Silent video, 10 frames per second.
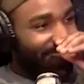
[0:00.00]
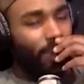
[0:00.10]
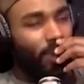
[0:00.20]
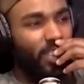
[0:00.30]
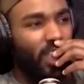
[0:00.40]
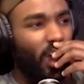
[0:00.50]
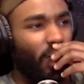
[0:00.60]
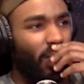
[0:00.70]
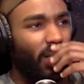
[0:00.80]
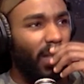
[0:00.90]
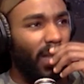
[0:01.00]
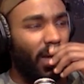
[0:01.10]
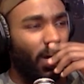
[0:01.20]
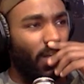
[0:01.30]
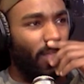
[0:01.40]
yeah, of course. All the like
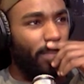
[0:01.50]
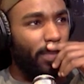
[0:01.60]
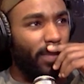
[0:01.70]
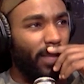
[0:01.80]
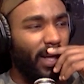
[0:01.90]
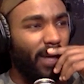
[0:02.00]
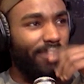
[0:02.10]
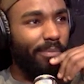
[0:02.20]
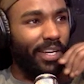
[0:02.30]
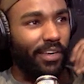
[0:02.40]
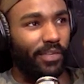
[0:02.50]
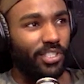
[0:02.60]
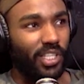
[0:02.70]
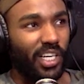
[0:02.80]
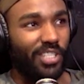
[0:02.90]
all the people that come from like
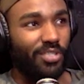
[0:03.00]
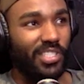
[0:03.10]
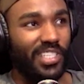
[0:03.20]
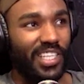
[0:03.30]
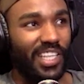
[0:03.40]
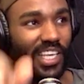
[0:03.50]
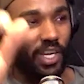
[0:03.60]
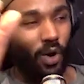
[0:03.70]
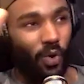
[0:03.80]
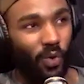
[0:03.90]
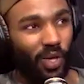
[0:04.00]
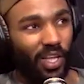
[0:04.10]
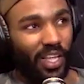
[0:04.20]
original countries and then they go